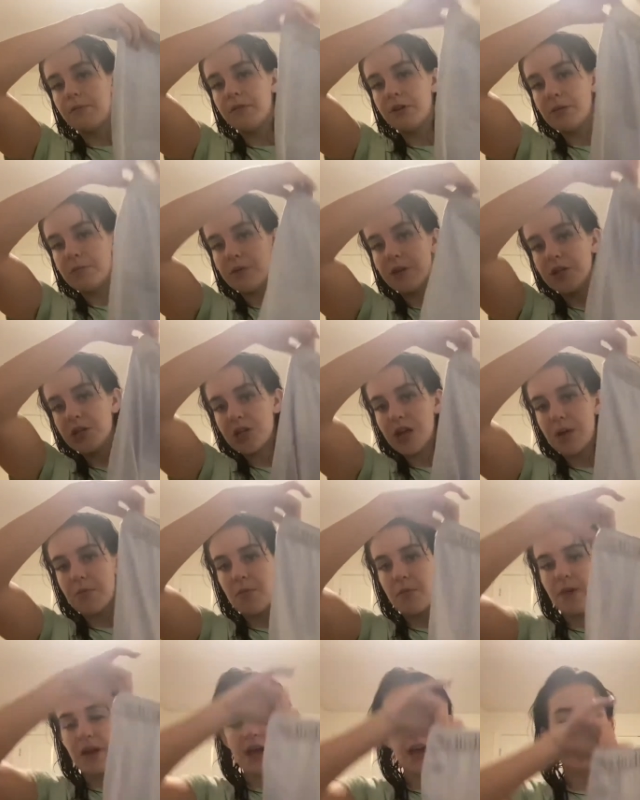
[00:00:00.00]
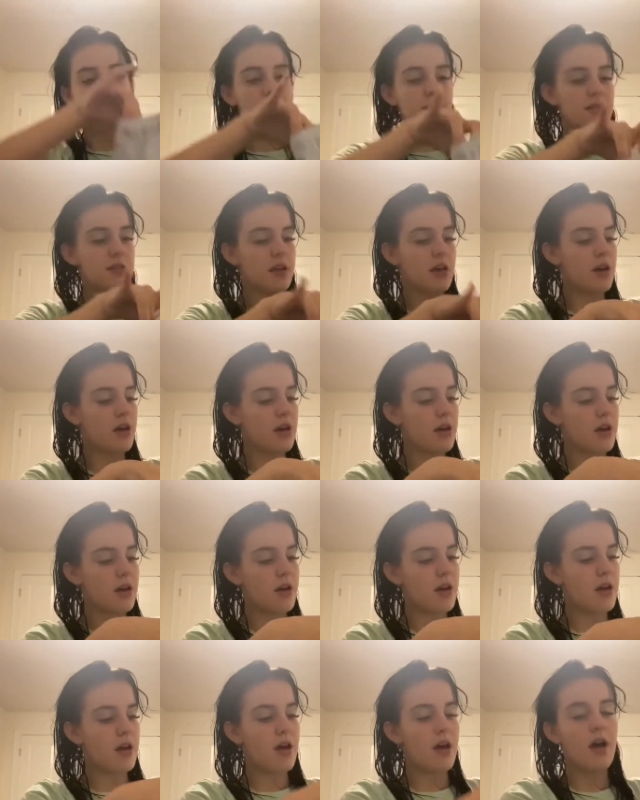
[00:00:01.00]
pajama pants.
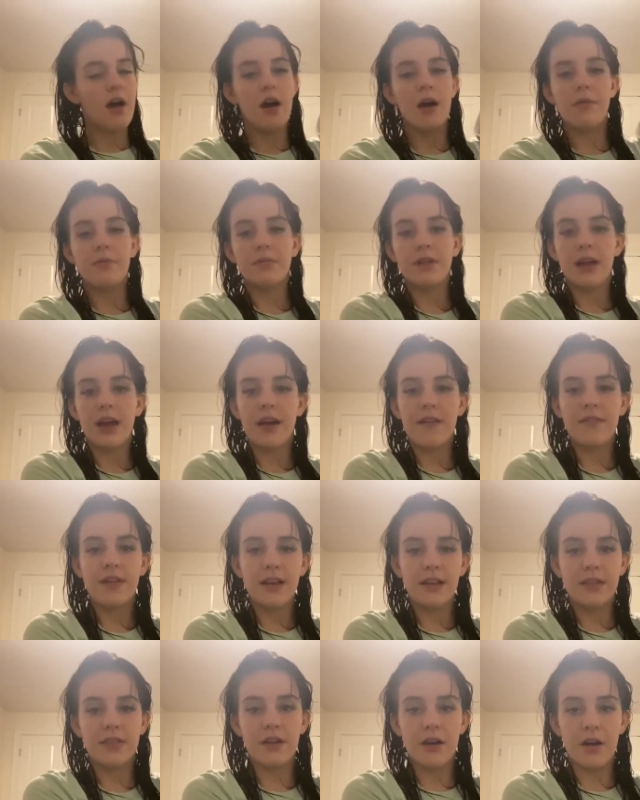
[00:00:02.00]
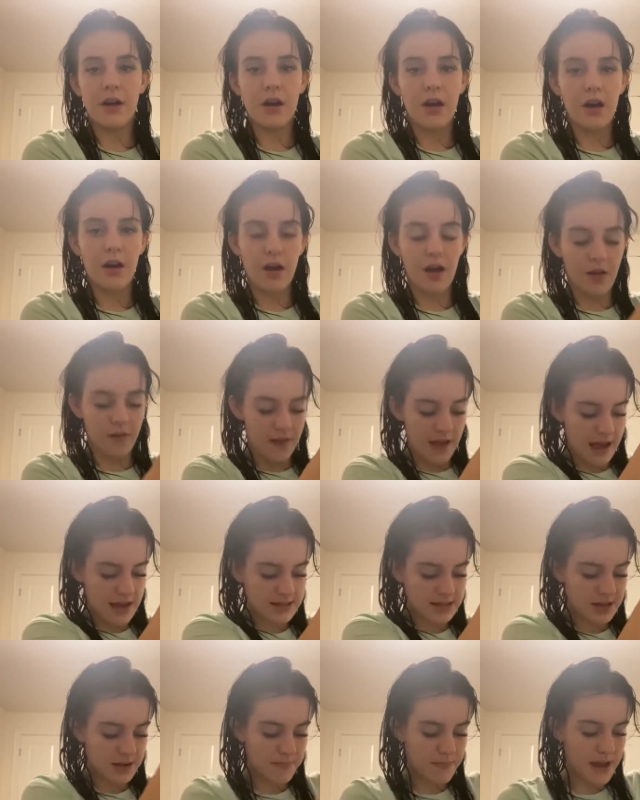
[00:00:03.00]
They have like the
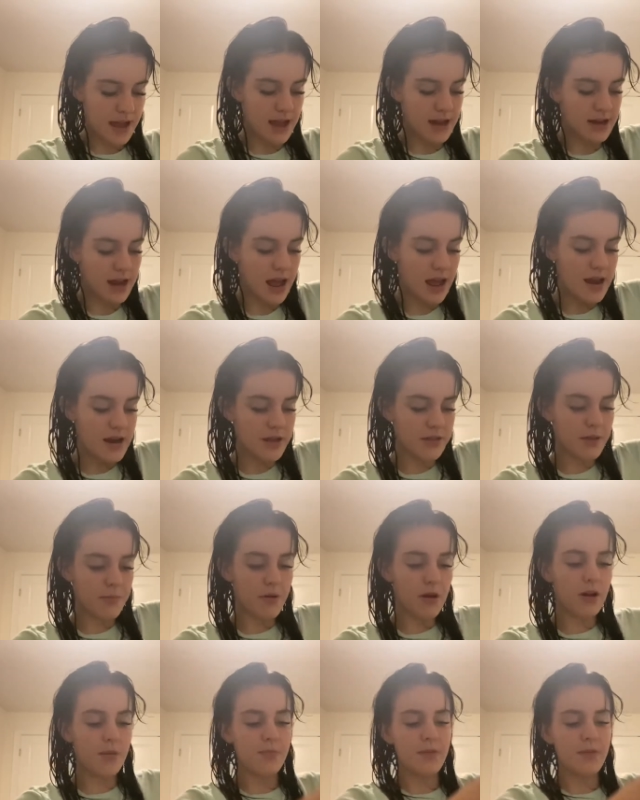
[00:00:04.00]
elastic band end at the bottom.